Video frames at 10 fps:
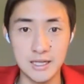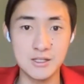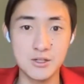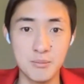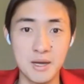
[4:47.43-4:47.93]
And
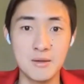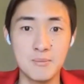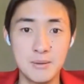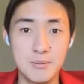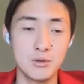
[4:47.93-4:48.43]
so many
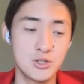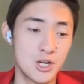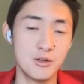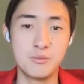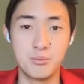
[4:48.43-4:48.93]
people
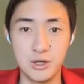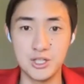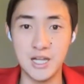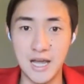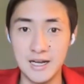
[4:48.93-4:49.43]
chose
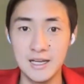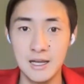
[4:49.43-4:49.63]
bridge debt